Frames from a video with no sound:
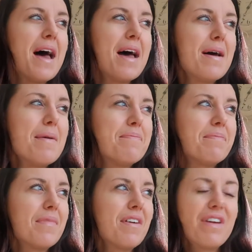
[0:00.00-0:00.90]

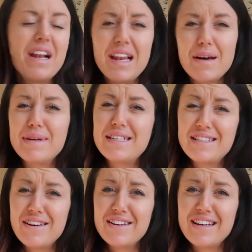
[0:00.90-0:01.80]
Um, I feel a little bit
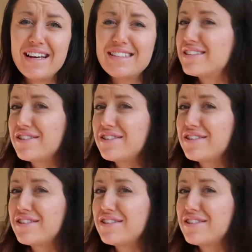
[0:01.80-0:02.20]
disorganised,